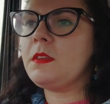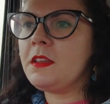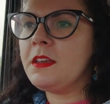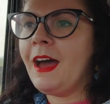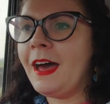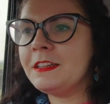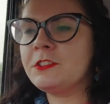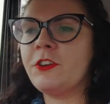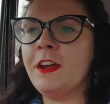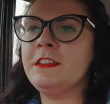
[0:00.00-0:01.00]
and it's
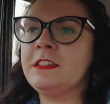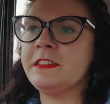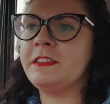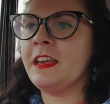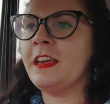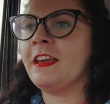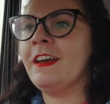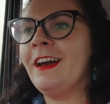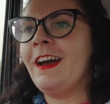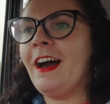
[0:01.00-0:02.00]
great to see
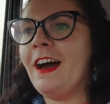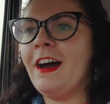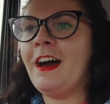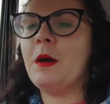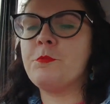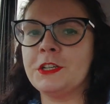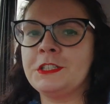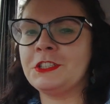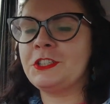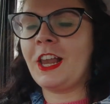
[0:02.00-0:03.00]
a
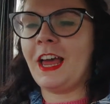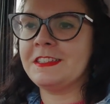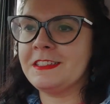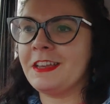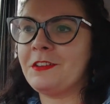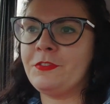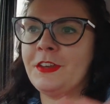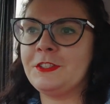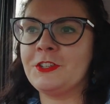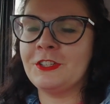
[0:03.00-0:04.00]
British classic
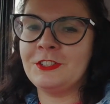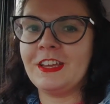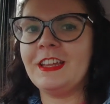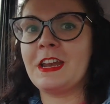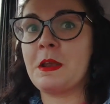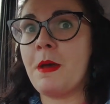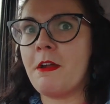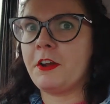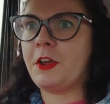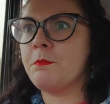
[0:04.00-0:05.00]
featured in an
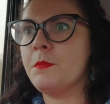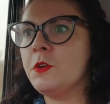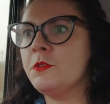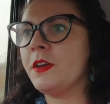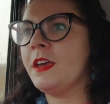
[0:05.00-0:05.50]
American movie,